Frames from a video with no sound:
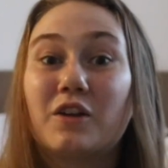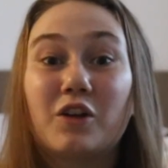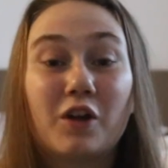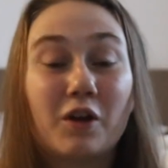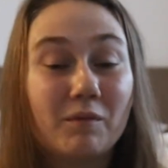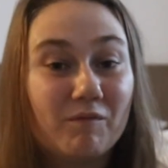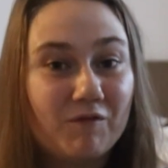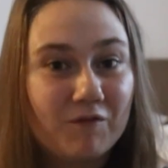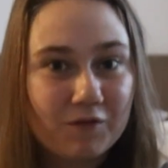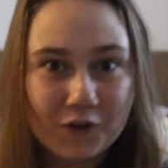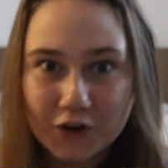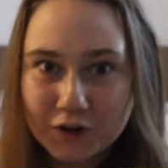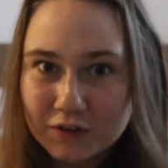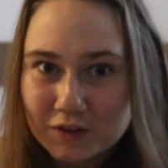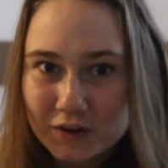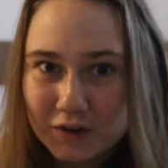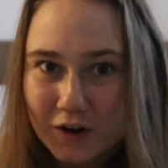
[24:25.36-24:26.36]

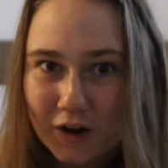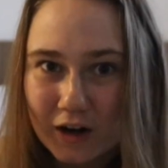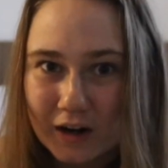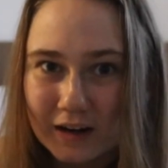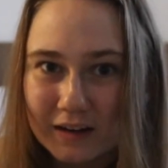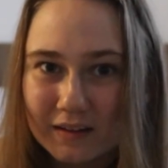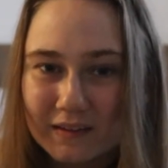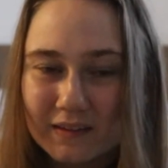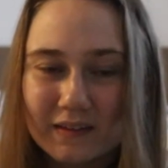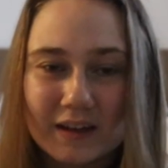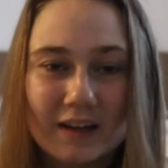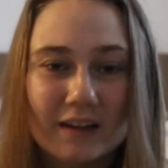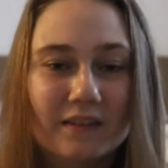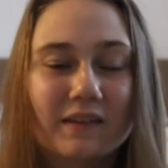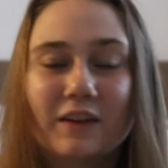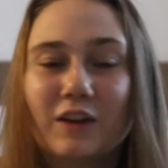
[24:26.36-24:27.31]
convert the currencies.